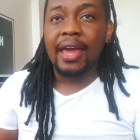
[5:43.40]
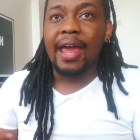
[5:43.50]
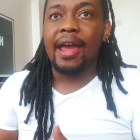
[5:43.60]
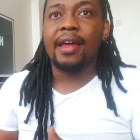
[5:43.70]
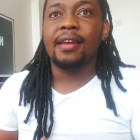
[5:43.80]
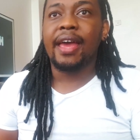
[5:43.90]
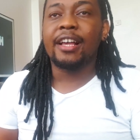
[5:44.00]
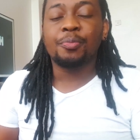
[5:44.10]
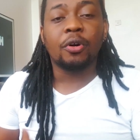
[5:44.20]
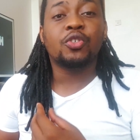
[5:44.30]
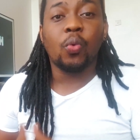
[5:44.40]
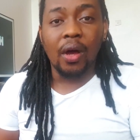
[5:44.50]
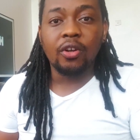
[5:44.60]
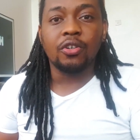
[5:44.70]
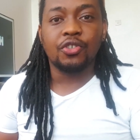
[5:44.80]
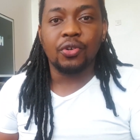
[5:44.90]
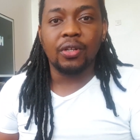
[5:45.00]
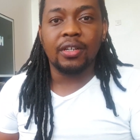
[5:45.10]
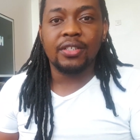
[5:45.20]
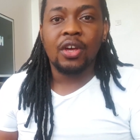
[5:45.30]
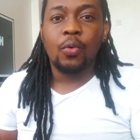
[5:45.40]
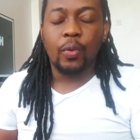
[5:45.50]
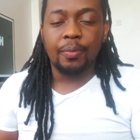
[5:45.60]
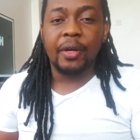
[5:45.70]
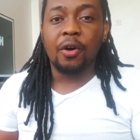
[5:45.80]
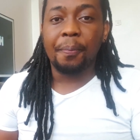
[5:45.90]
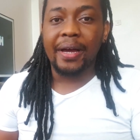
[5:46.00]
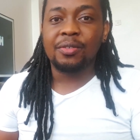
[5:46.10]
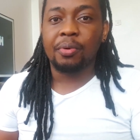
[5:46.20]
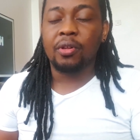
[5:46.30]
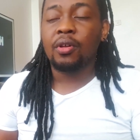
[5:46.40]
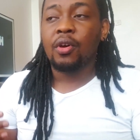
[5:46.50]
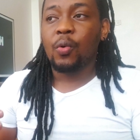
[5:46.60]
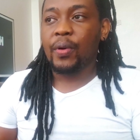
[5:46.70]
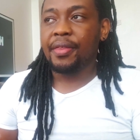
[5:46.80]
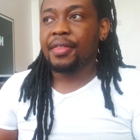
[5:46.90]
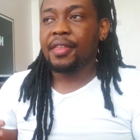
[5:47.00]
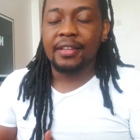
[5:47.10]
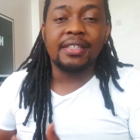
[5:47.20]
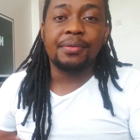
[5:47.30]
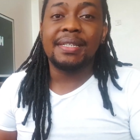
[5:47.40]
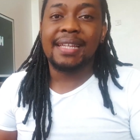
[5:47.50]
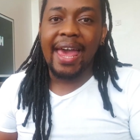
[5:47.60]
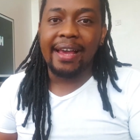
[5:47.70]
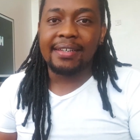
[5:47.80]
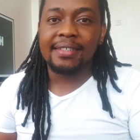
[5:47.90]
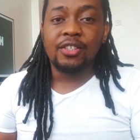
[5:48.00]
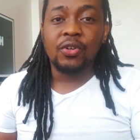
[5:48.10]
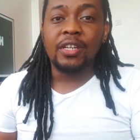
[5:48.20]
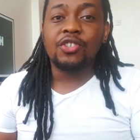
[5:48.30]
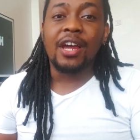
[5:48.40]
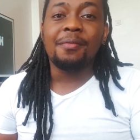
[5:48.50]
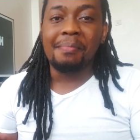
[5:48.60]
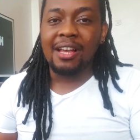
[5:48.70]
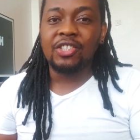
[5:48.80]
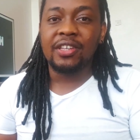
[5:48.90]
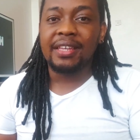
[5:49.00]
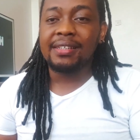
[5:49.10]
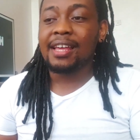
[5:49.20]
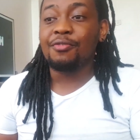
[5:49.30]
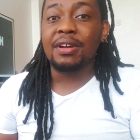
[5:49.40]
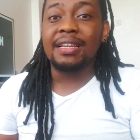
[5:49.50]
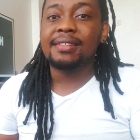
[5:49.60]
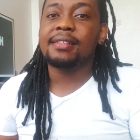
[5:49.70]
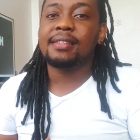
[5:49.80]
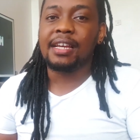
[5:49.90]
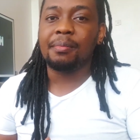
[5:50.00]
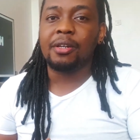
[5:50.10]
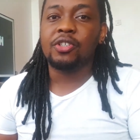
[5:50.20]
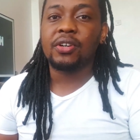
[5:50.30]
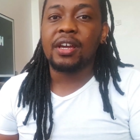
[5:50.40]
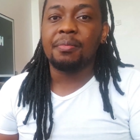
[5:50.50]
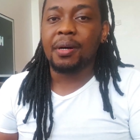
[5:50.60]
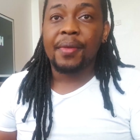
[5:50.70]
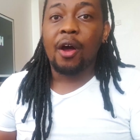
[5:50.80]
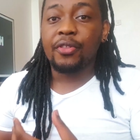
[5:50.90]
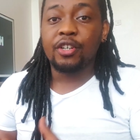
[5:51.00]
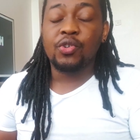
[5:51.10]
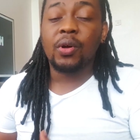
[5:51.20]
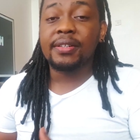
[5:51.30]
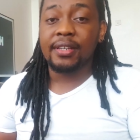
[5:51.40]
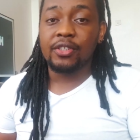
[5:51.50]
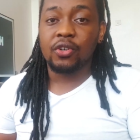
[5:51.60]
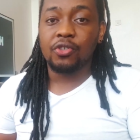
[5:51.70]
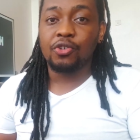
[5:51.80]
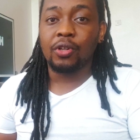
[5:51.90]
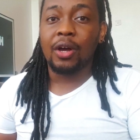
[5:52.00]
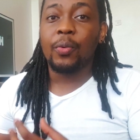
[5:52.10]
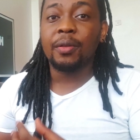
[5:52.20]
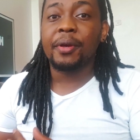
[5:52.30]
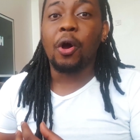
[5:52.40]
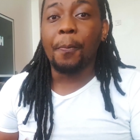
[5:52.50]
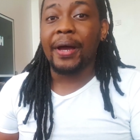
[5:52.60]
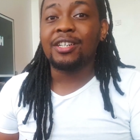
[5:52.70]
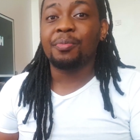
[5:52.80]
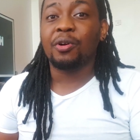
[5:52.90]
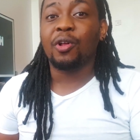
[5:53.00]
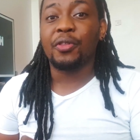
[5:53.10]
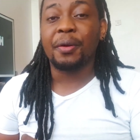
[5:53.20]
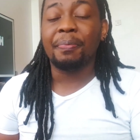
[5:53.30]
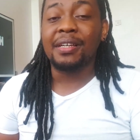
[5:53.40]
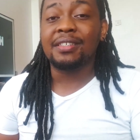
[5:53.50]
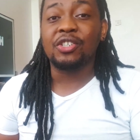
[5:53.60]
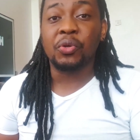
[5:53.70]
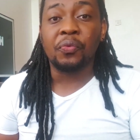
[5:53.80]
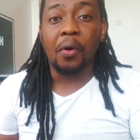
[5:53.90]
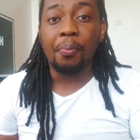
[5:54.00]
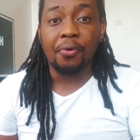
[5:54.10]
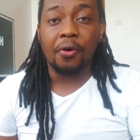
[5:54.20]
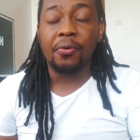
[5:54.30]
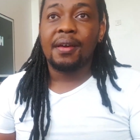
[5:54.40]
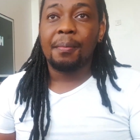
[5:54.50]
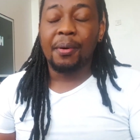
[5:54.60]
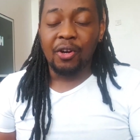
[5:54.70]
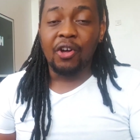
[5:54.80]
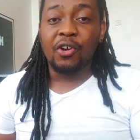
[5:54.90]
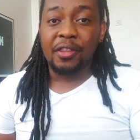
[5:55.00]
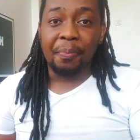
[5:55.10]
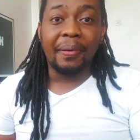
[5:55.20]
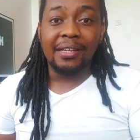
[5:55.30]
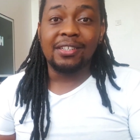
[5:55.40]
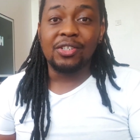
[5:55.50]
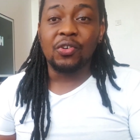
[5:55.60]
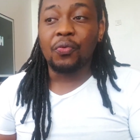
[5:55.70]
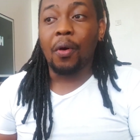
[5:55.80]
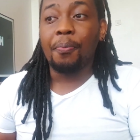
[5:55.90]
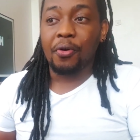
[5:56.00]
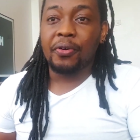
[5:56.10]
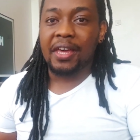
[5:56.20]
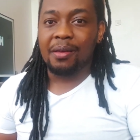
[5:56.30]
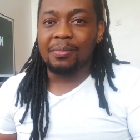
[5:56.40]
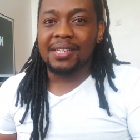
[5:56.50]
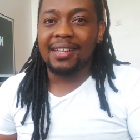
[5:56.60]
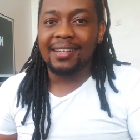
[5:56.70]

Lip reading: and Xbox One controllers will be compatible with the Series X. Sony tried matching this and released a statement talking about how the DualSense controller will be compatible on the PlayStation 4 Pro, but not on the PlayStation 4 Pro games.